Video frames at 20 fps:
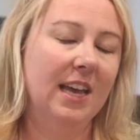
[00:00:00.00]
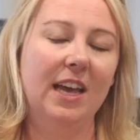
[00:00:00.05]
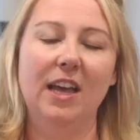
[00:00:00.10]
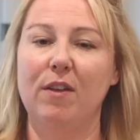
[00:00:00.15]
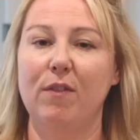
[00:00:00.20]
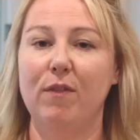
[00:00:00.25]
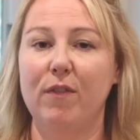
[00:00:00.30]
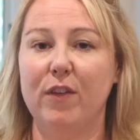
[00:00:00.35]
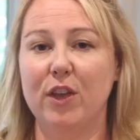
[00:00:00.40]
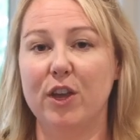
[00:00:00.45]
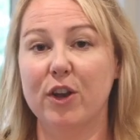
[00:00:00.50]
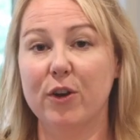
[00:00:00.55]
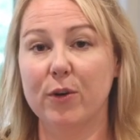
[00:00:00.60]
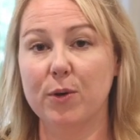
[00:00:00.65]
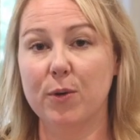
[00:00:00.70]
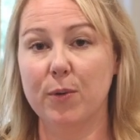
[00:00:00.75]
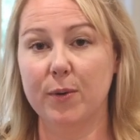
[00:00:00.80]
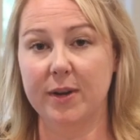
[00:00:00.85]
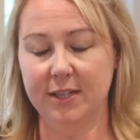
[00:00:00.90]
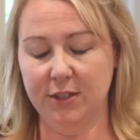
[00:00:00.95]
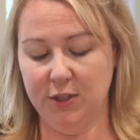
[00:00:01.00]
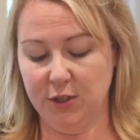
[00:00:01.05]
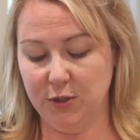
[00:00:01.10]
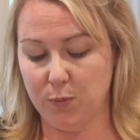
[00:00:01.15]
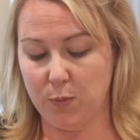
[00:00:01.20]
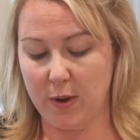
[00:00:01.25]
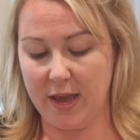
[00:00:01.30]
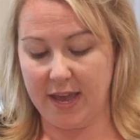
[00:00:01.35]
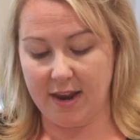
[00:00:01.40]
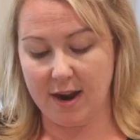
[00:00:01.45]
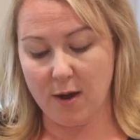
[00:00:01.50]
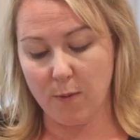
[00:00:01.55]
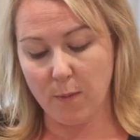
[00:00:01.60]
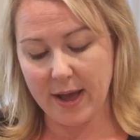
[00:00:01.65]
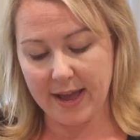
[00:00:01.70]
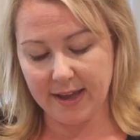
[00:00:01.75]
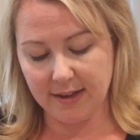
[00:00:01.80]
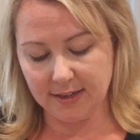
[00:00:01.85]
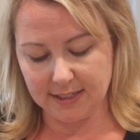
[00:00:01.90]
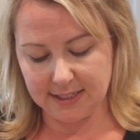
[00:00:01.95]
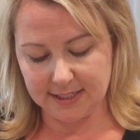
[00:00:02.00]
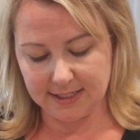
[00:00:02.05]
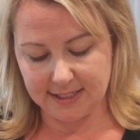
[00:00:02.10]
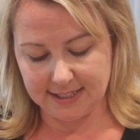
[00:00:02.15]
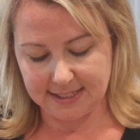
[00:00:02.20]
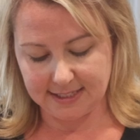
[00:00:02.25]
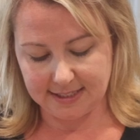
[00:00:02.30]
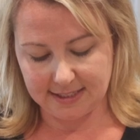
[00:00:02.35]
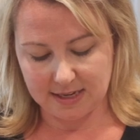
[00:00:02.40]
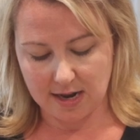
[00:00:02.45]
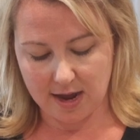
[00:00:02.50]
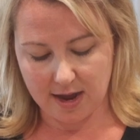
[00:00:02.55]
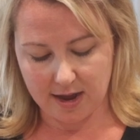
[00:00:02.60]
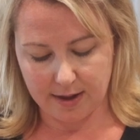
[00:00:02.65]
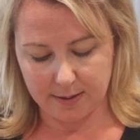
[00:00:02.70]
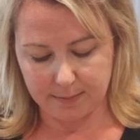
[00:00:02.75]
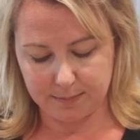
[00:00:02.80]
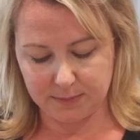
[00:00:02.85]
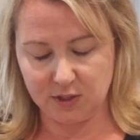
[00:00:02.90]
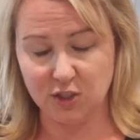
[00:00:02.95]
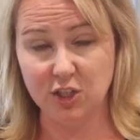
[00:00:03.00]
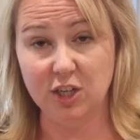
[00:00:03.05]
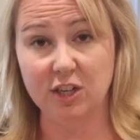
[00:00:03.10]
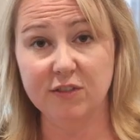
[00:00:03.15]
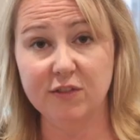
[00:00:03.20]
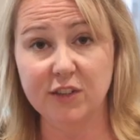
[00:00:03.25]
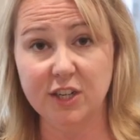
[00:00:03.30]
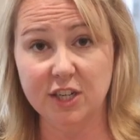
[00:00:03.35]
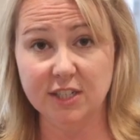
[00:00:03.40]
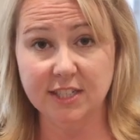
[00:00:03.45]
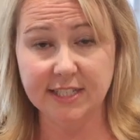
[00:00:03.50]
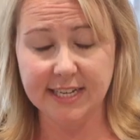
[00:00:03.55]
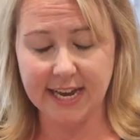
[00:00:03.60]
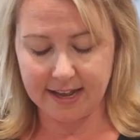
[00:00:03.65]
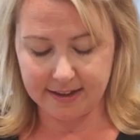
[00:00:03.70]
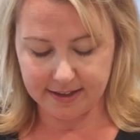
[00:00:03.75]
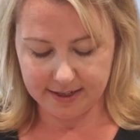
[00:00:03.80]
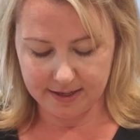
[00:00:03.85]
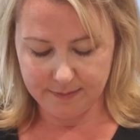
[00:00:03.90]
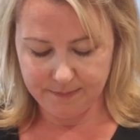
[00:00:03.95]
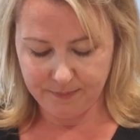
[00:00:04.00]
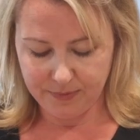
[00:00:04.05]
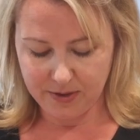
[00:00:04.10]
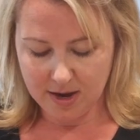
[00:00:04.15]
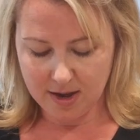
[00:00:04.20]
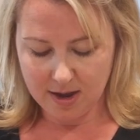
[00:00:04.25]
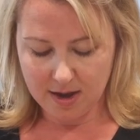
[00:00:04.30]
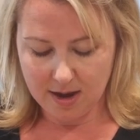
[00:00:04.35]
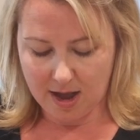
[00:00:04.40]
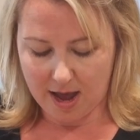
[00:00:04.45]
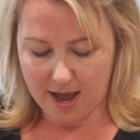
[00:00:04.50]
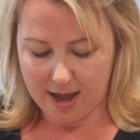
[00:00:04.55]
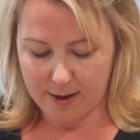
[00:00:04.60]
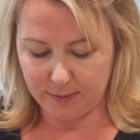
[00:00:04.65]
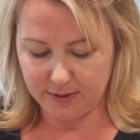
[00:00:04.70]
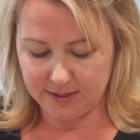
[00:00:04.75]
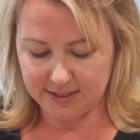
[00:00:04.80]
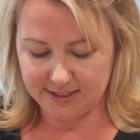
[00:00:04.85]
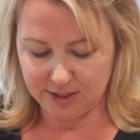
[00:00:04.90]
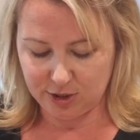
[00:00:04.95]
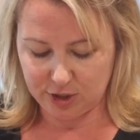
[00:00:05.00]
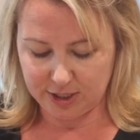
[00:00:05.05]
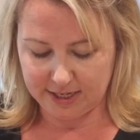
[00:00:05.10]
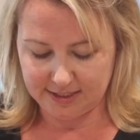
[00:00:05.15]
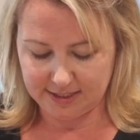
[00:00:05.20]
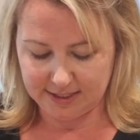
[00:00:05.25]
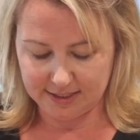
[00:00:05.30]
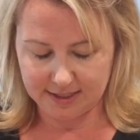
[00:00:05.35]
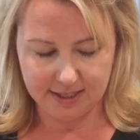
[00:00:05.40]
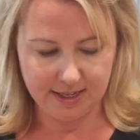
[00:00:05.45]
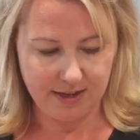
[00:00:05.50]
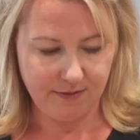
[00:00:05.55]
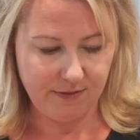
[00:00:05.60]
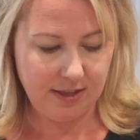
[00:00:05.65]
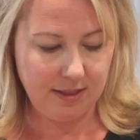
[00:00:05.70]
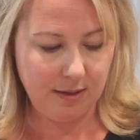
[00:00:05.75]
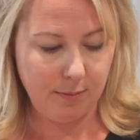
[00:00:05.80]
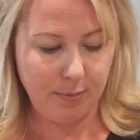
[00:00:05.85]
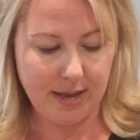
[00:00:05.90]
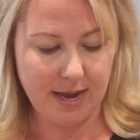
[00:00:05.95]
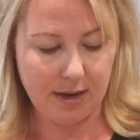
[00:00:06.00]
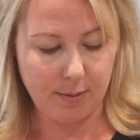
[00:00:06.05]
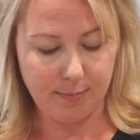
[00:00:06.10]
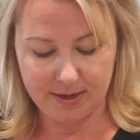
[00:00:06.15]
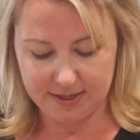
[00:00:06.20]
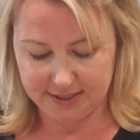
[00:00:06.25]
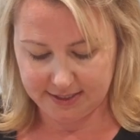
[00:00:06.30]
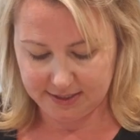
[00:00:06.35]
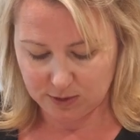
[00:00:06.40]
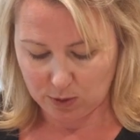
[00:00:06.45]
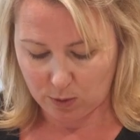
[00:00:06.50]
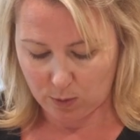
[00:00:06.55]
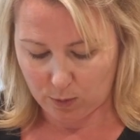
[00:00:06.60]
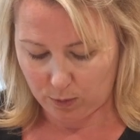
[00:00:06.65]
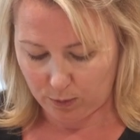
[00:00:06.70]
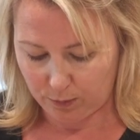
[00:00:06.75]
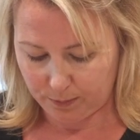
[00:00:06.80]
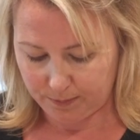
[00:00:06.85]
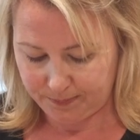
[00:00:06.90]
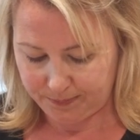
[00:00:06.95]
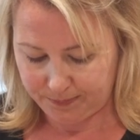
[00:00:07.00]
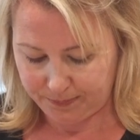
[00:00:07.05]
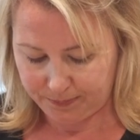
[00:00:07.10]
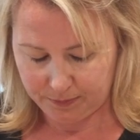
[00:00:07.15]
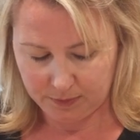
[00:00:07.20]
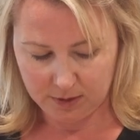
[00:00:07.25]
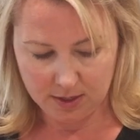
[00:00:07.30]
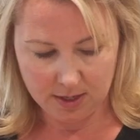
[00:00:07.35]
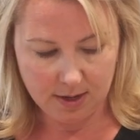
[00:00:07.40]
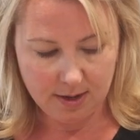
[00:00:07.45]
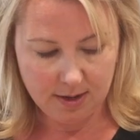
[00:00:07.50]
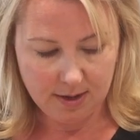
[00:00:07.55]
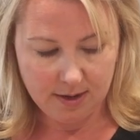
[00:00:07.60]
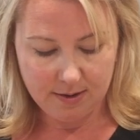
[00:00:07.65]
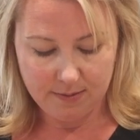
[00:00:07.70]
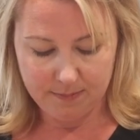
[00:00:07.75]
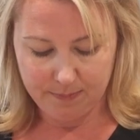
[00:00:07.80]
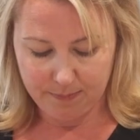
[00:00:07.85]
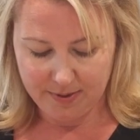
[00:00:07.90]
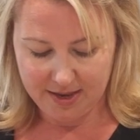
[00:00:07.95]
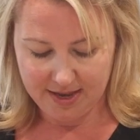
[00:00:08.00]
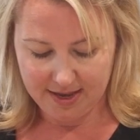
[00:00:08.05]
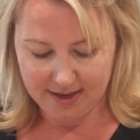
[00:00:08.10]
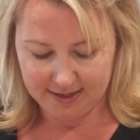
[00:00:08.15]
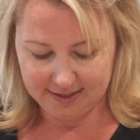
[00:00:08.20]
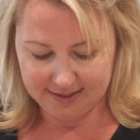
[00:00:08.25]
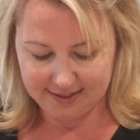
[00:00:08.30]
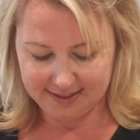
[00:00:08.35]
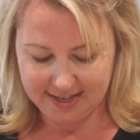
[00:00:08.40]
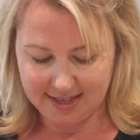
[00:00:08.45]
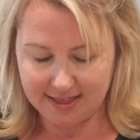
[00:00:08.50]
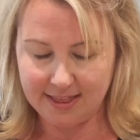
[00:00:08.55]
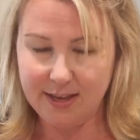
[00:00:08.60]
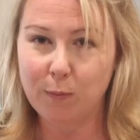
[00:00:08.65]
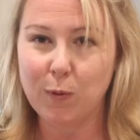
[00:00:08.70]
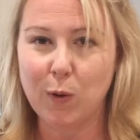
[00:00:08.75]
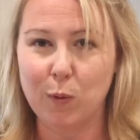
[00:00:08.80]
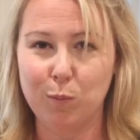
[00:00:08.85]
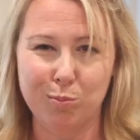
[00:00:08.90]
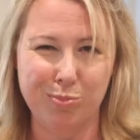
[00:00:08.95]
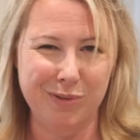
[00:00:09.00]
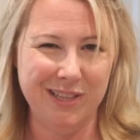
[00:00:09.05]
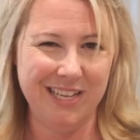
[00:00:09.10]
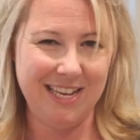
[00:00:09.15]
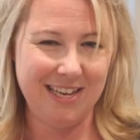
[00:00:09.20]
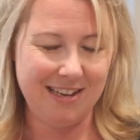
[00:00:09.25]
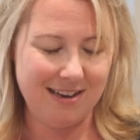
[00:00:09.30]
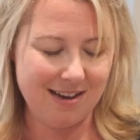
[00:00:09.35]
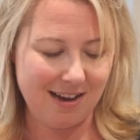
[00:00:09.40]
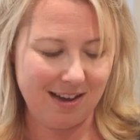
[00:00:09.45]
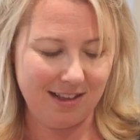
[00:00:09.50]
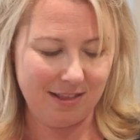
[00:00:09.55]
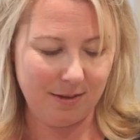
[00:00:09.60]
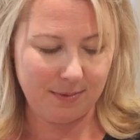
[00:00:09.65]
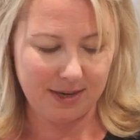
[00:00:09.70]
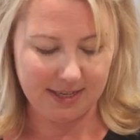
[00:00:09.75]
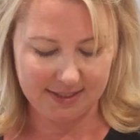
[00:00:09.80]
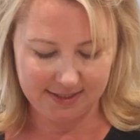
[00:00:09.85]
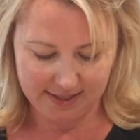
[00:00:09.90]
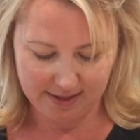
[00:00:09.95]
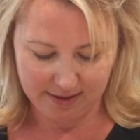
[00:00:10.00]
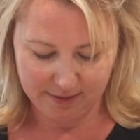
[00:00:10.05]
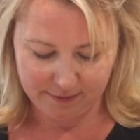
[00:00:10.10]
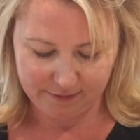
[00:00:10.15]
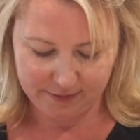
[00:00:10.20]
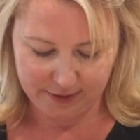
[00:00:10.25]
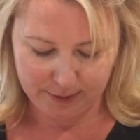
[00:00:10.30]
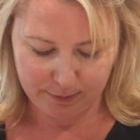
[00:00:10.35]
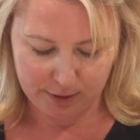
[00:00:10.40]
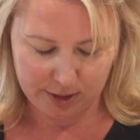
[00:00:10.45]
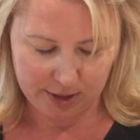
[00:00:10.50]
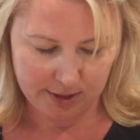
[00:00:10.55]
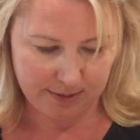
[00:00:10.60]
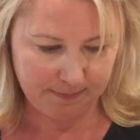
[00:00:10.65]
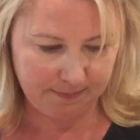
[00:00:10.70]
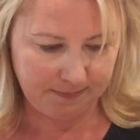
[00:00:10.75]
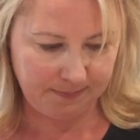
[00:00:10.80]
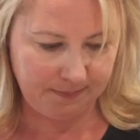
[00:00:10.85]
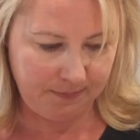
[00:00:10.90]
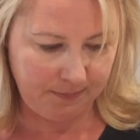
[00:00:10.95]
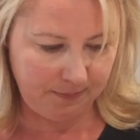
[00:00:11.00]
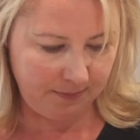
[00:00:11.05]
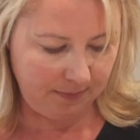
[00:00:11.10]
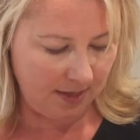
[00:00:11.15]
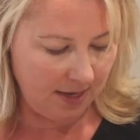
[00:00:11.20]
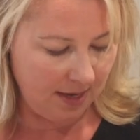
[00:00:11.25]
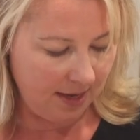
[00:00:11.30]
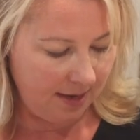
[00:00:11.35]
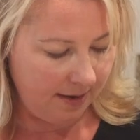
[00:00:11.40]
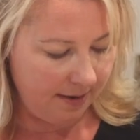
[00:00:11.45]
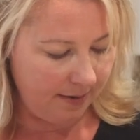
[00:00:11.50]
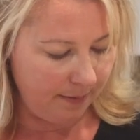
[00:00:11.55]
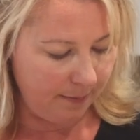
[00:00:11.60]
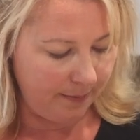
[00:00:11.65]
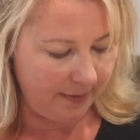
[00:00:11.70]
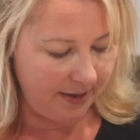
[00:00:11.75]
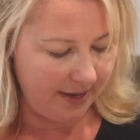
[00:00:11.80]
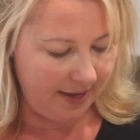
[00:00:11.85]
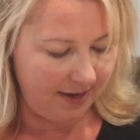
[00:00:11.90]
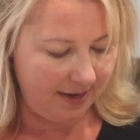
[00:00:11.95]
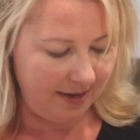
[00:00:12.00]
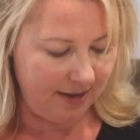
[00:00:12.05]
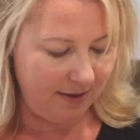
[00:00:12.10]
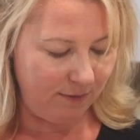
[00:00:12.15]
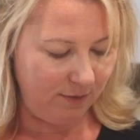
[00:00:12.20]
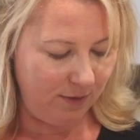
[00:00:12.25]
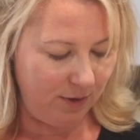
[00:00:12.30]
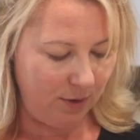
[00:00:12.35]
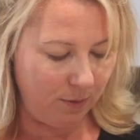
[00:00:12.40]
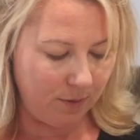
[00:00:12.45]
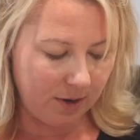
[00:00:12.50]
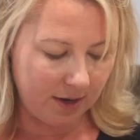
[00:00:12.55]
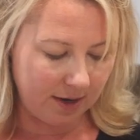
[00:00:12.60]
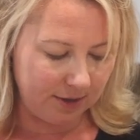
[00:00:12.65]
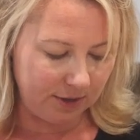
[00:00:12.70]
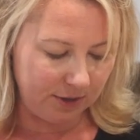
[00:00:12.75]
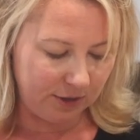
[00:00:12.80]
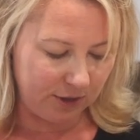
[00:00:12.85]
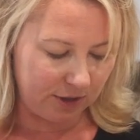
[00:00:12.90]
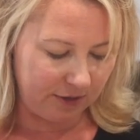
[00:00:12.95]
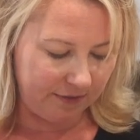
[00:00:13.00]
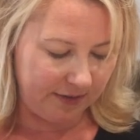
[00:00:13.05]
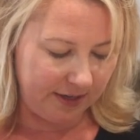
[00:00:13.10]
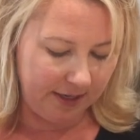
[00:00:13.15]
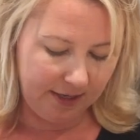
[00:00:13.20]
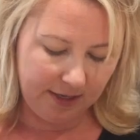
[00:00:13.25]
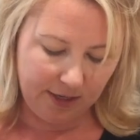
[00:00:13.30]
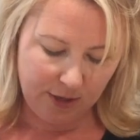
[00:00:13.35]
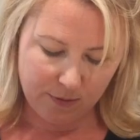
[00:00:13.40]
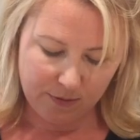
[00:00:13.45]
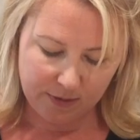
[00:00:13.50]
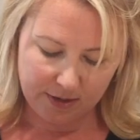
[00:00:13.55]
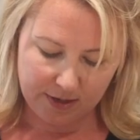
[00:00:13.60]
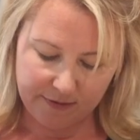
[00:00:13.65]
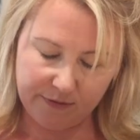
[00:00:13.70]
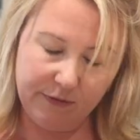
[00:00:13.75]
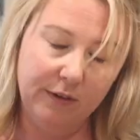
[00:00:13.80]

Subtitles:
If you're going to wait a while to serve your salad, I would suggest leaving the blackberries whole because then they won't bleed on the rest of the fruit. But if you are serving your